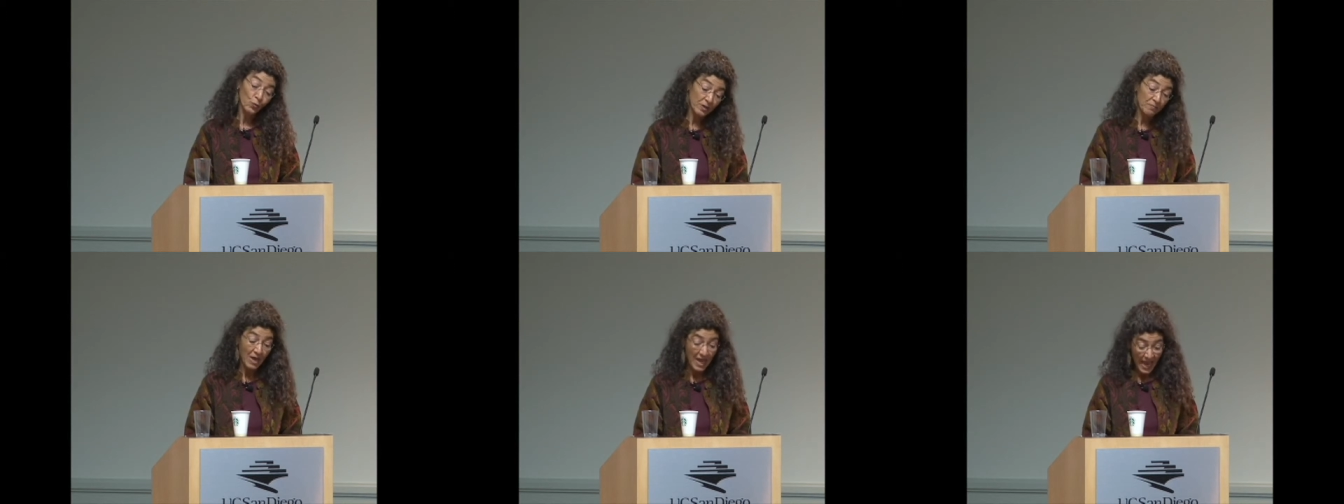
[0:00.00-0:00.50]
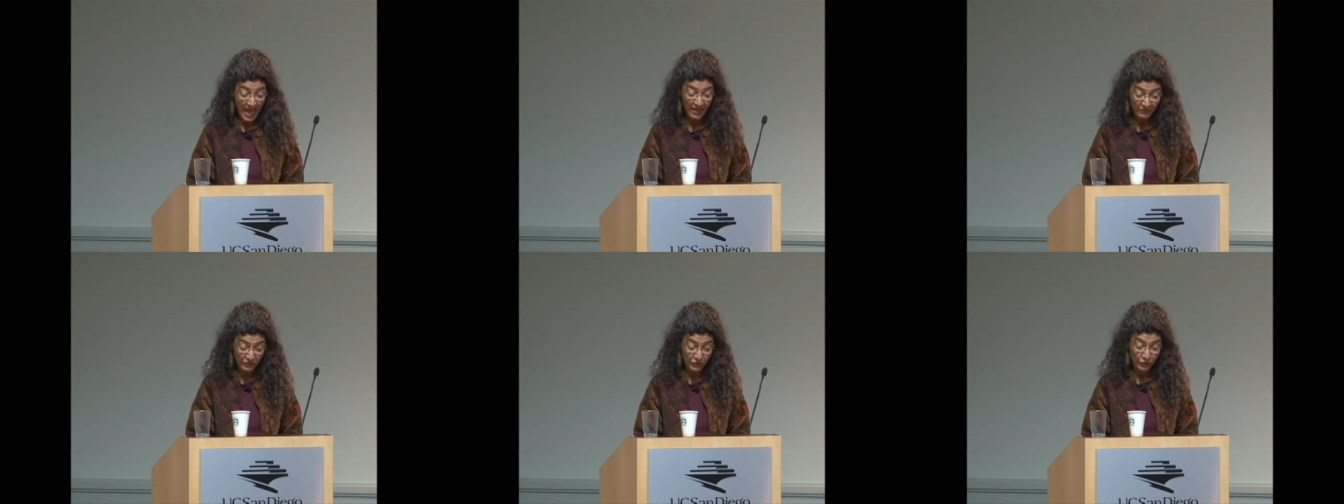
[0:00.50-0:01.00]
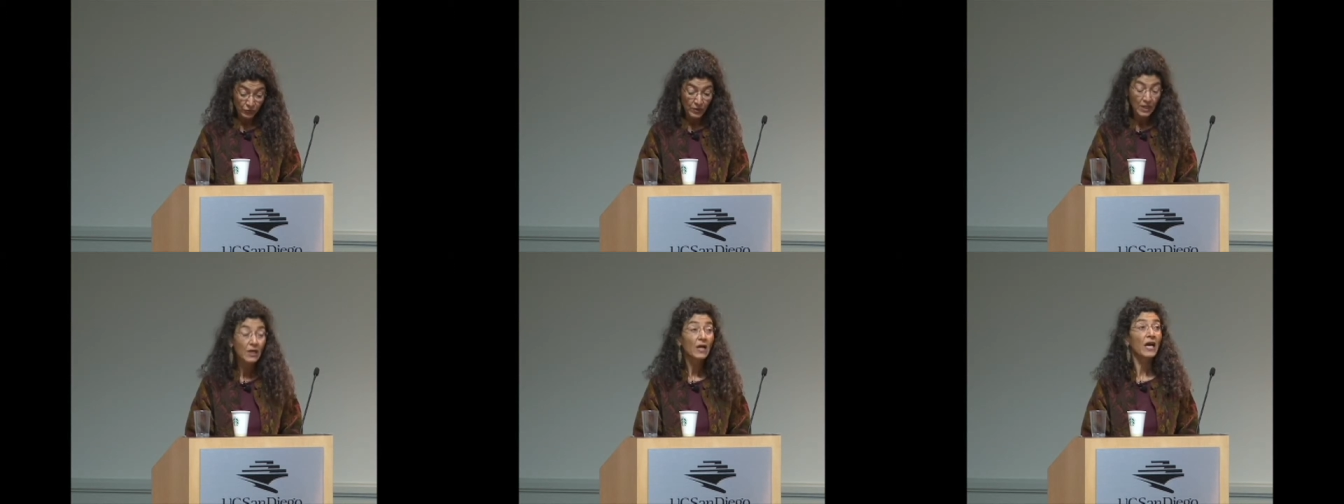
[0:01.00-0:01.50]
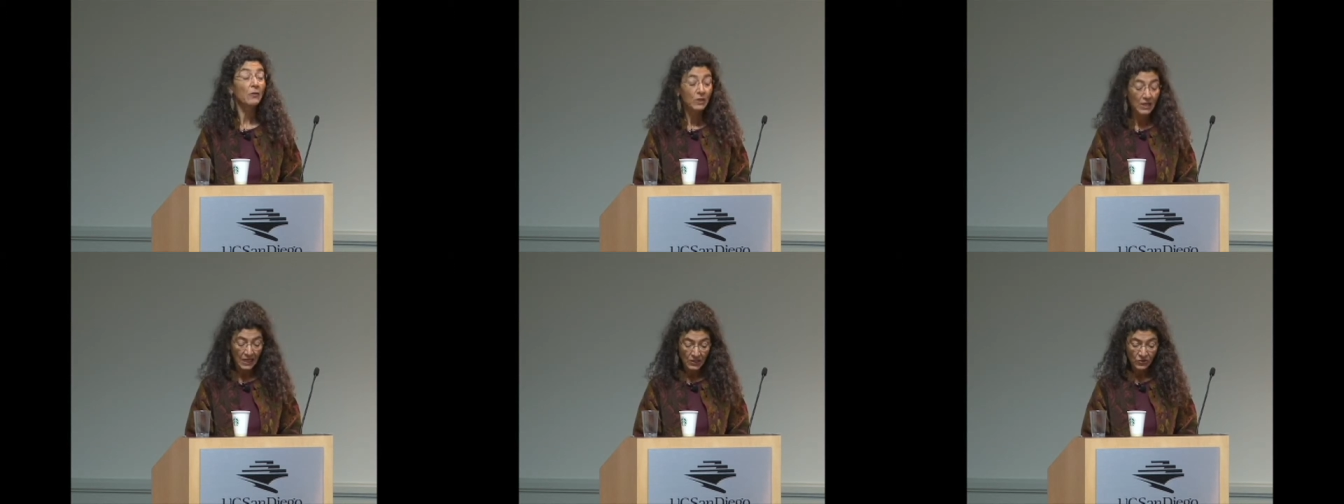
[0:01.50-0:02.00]
we may have to, I
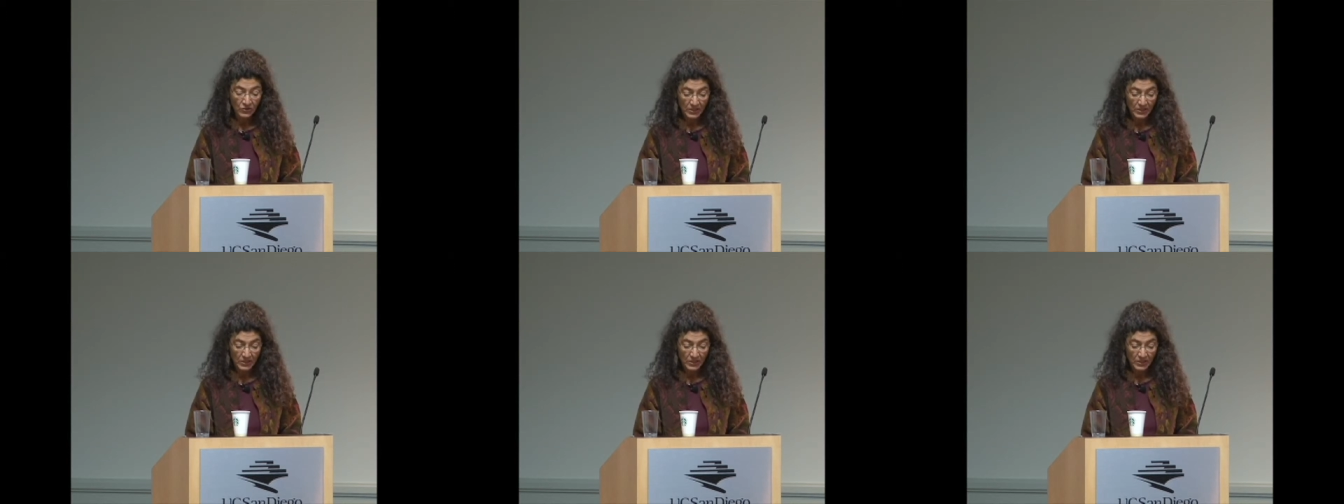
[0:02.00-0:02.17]
would like to